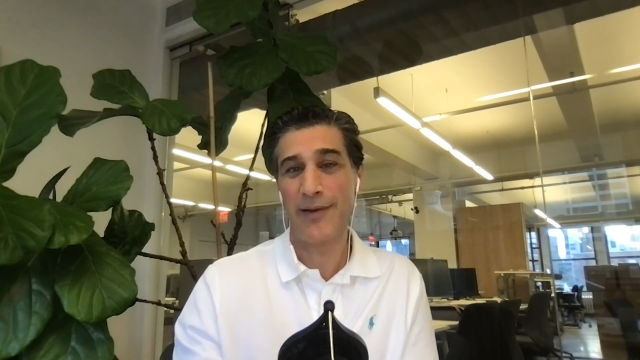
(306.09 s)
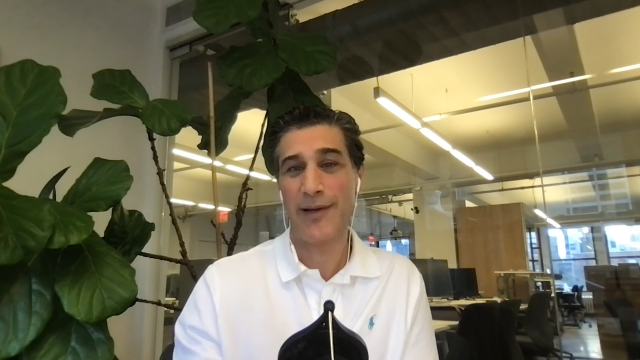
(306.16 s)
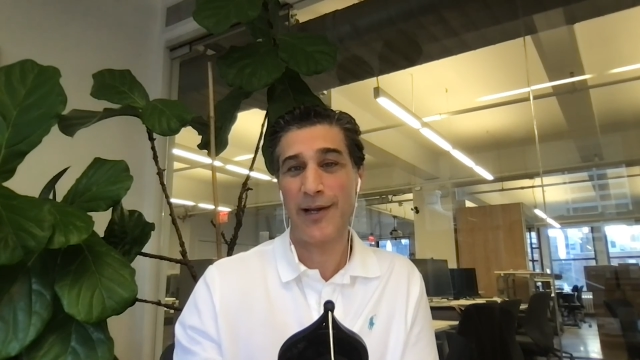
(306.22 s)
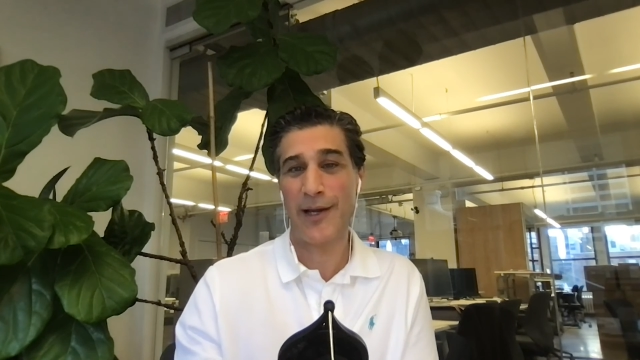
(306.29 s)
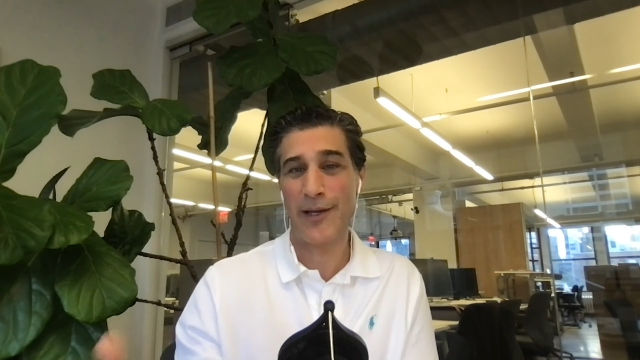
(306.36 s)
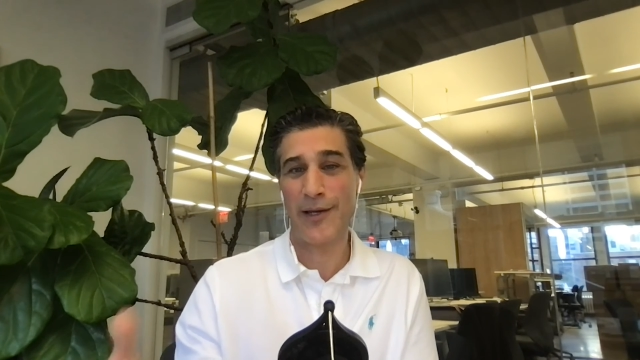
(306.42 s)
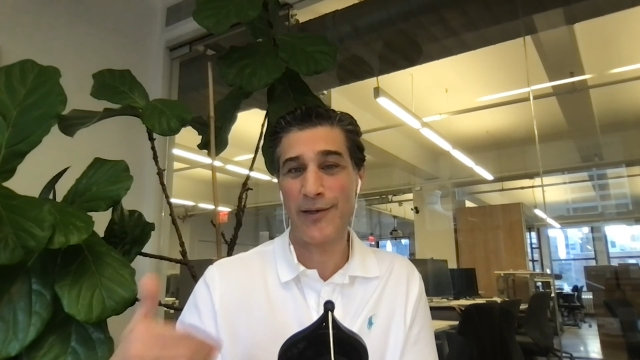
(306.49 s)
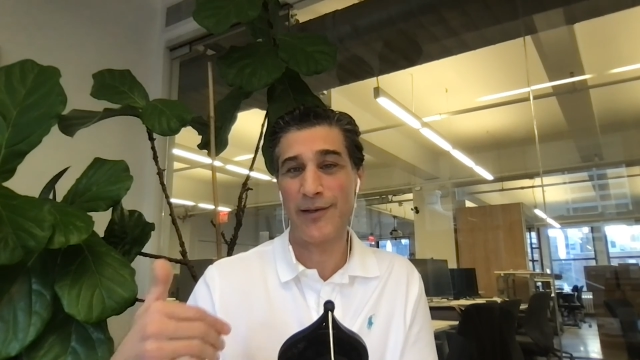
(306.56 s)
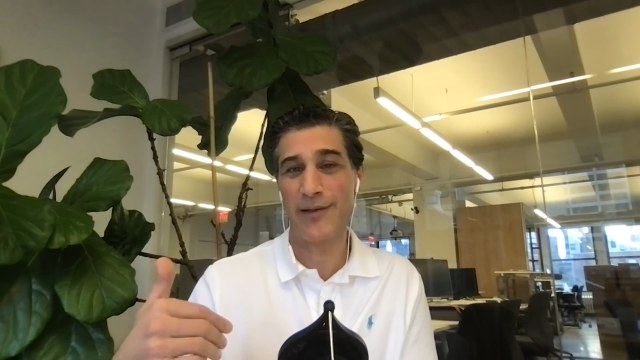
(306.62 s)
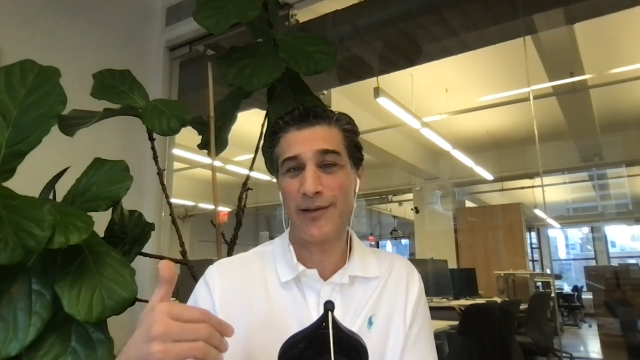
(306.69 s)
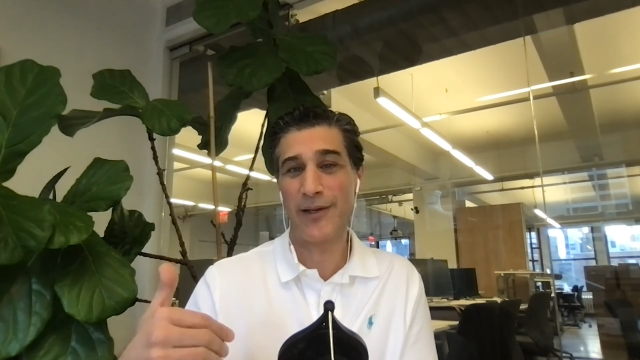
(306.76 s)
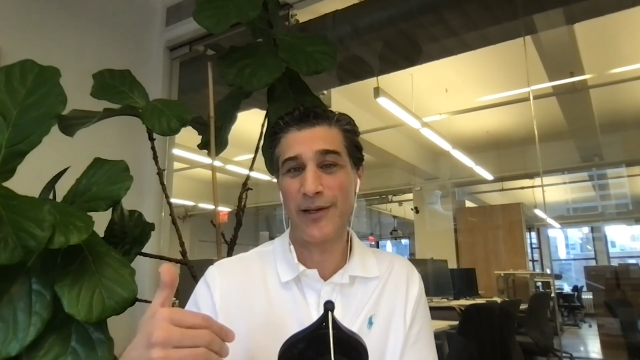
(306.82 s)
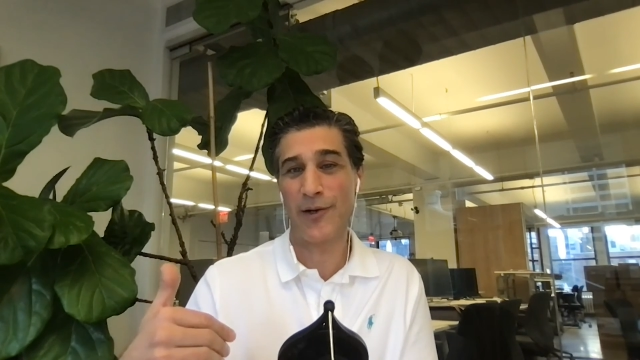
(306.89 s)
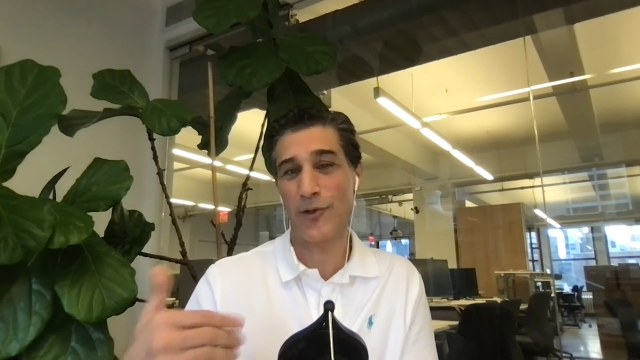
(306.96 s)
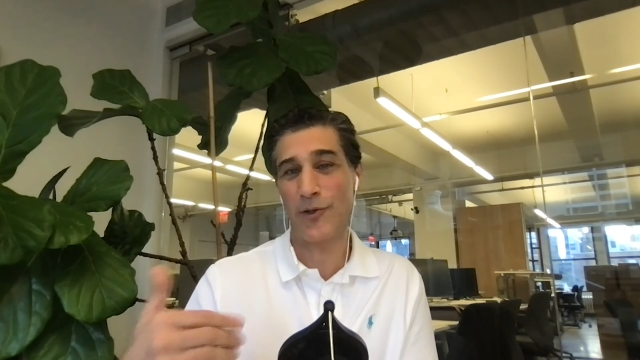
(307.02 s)
and
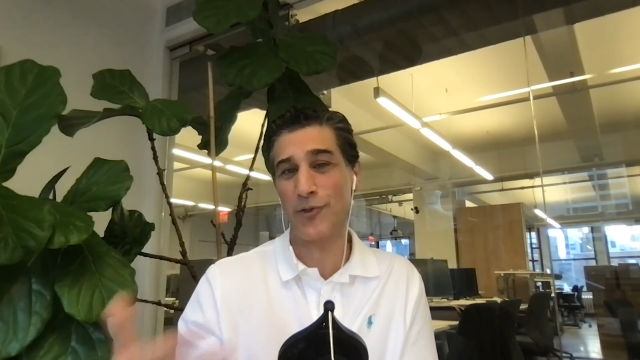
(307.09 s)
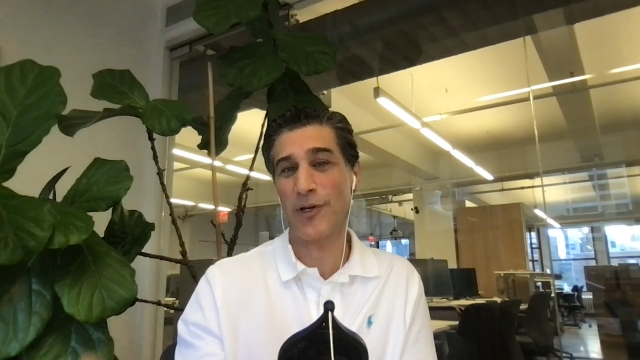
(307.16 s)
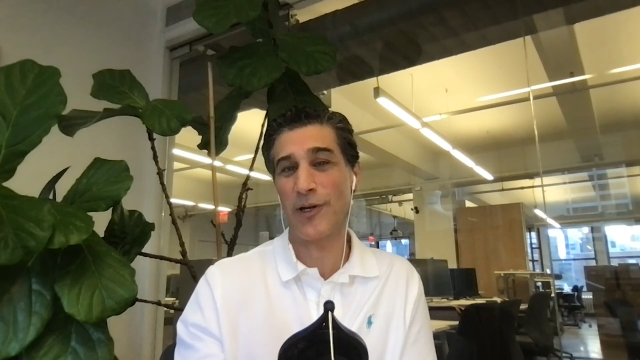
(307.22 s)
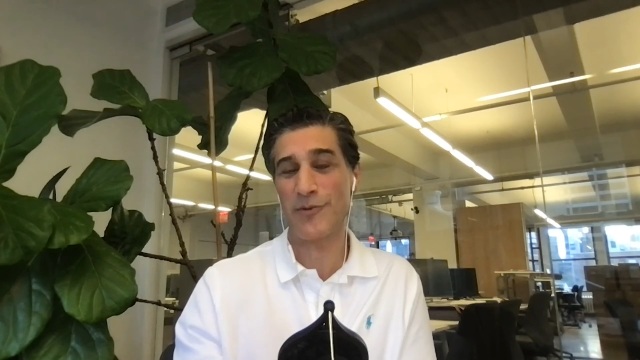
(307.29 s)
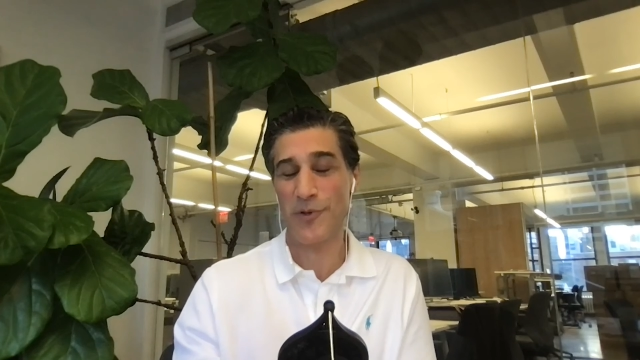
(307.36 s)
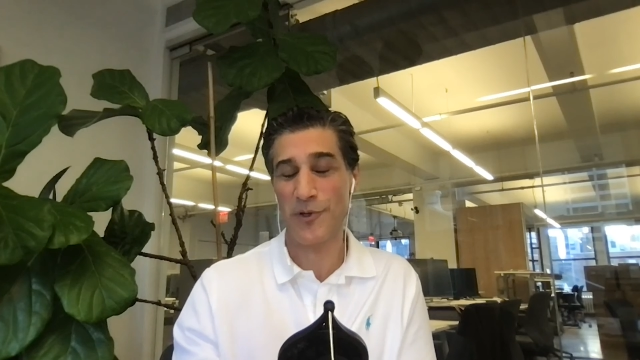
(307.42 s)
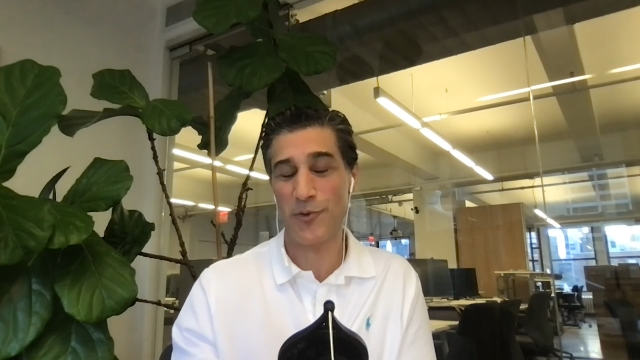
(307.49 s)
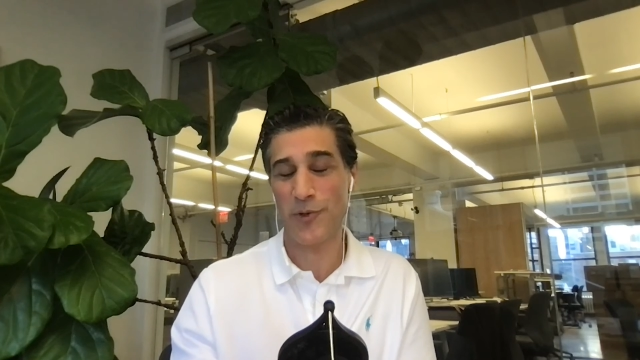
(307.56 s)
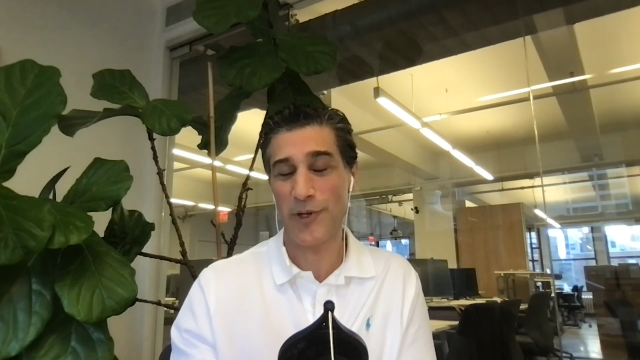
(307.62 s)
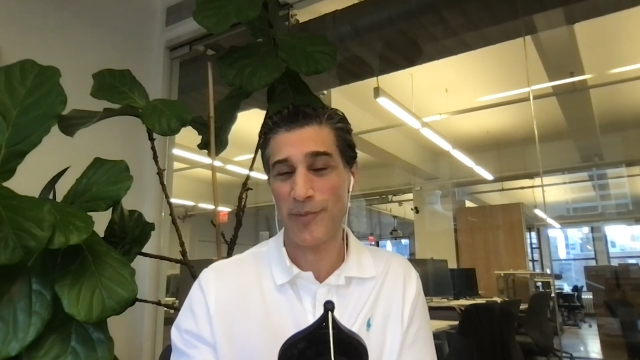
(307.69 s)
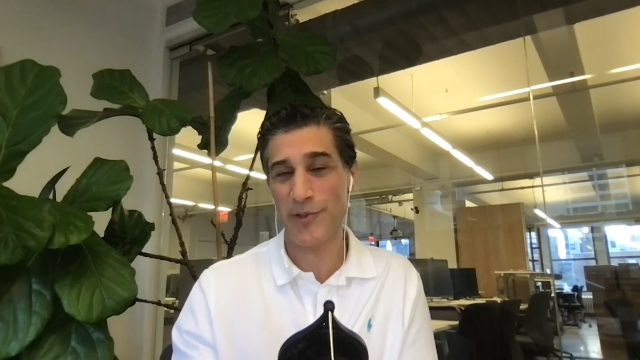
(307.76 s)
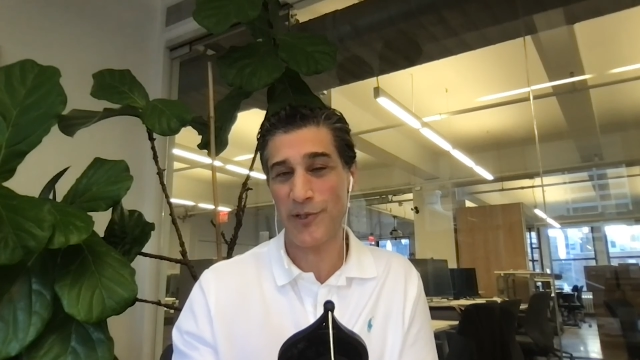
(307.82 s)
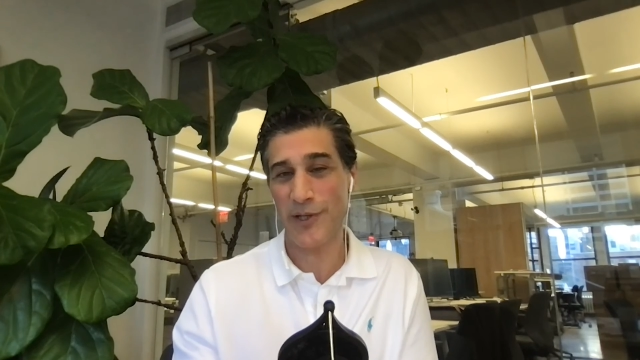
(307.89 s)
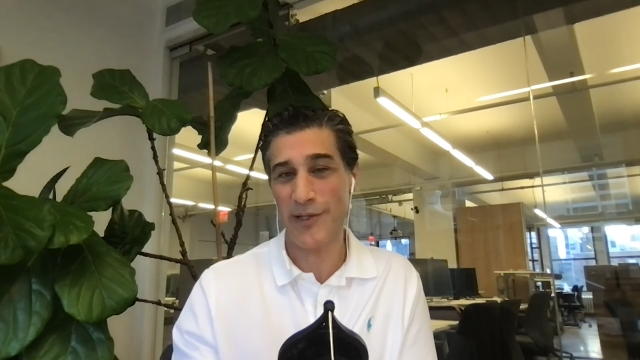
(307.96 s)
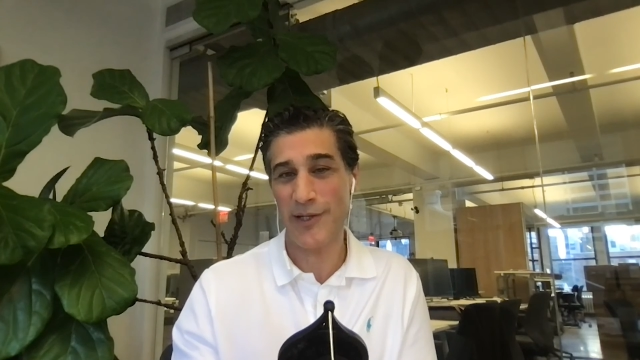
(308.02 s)
it also comes with a
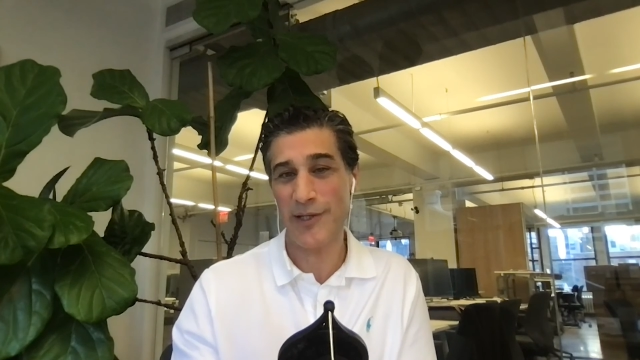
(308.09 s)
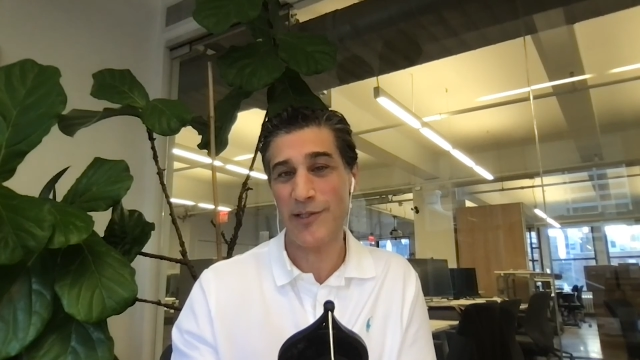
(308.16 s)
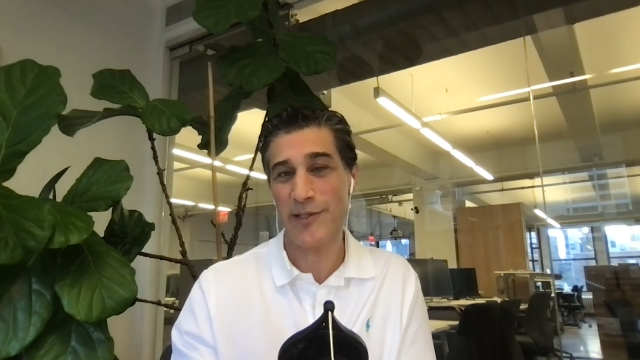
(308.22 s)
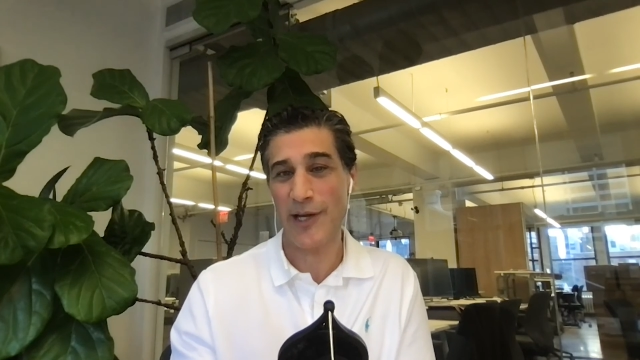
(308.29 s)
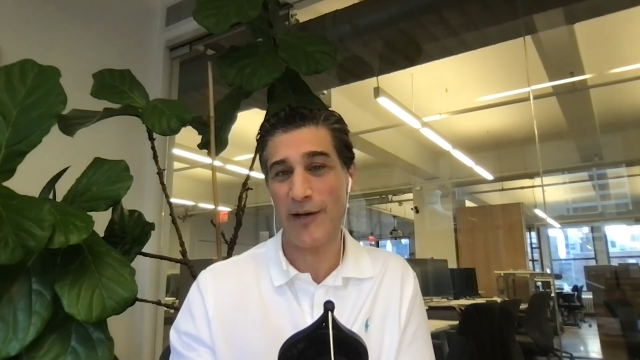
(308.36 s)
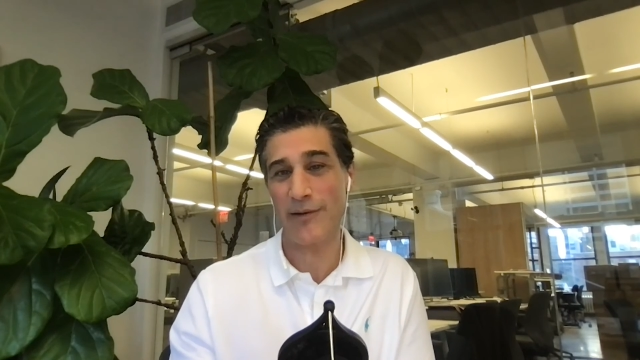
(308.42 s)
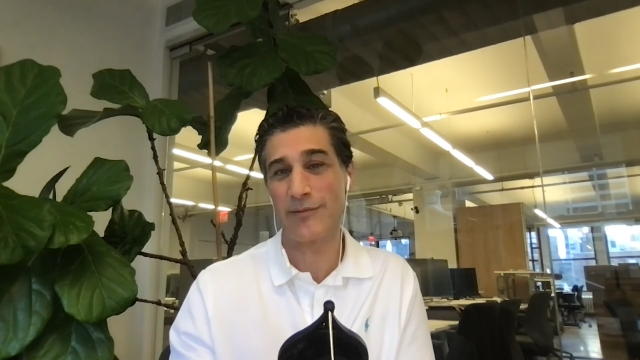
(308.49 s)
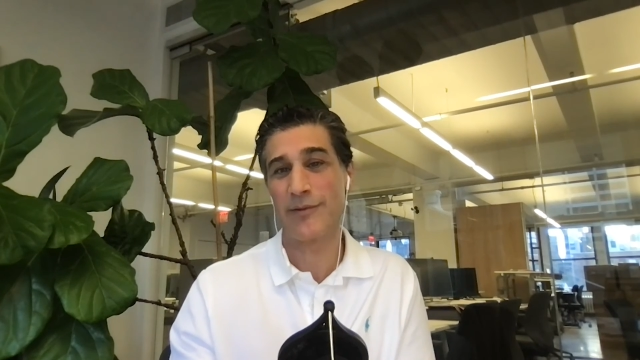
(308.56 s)
20% discount.